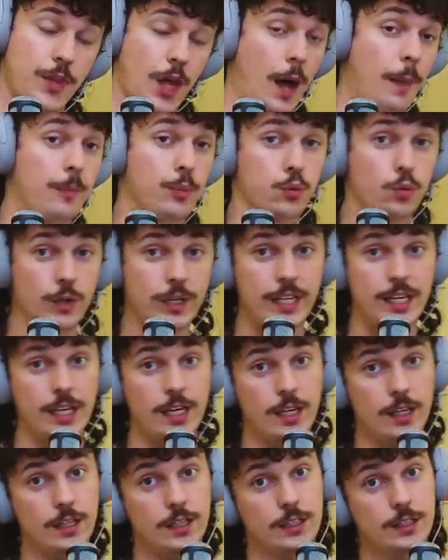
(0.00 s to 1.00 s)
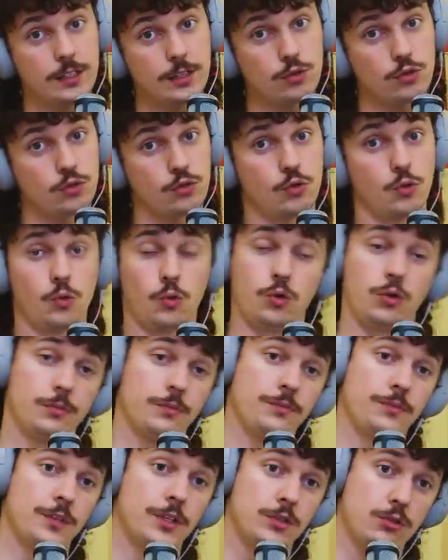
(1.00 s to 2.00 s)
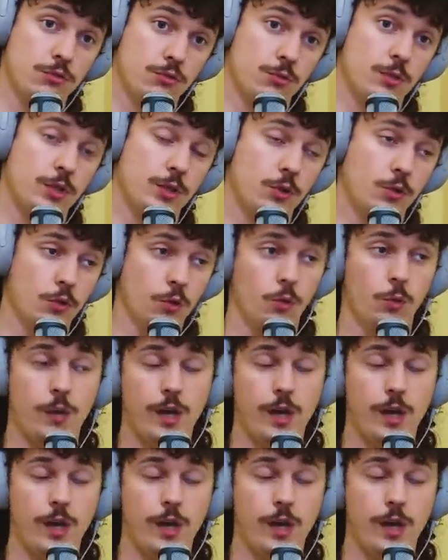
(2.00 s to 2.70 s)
a pretty, this was cool. This was really cool.